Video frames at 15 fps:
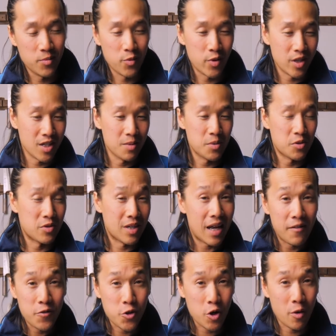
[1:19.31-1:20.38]
But when it comes to
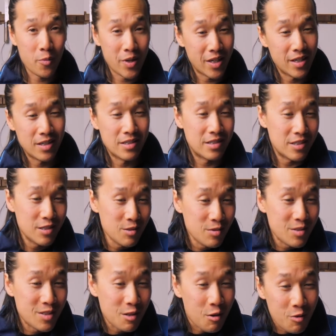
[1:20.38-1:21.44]
knife sharpening, you
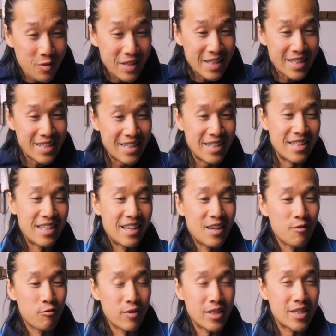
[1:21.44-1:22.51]
don't need
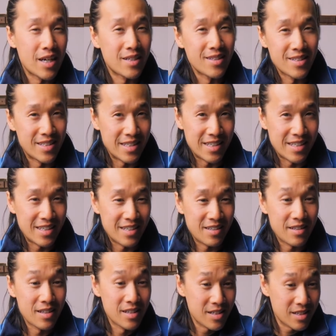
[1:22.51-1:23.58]
redundancy.
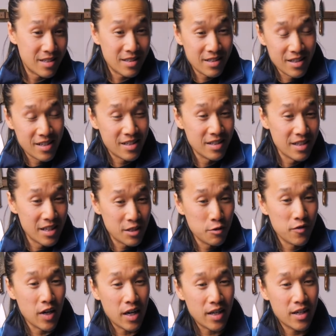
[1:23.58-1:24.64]
This list
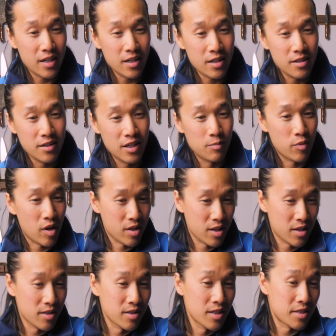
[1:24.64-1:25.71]
you've got here, you can probably
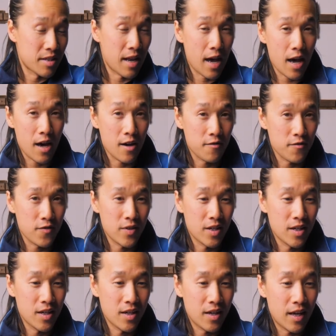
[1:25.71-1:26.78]
cut this list in half
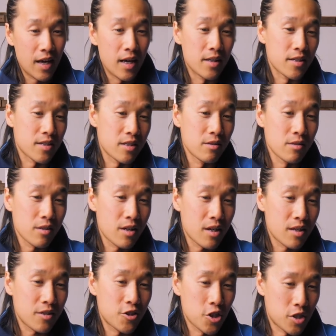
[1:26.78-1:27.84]
and still
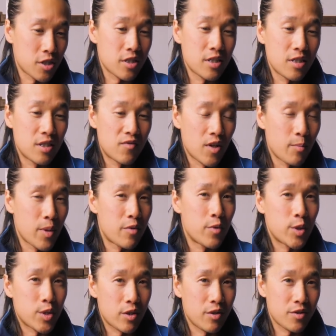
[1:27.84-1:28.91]
get just as good, if not better,
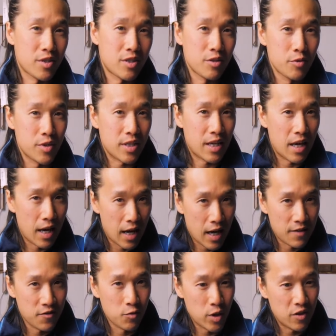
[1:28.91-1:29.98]
results using
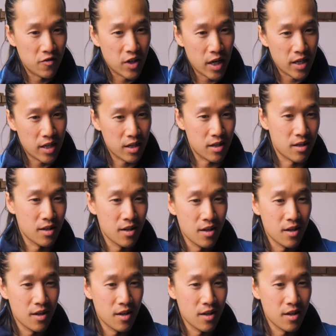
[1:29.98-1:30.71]
half of what you've got here.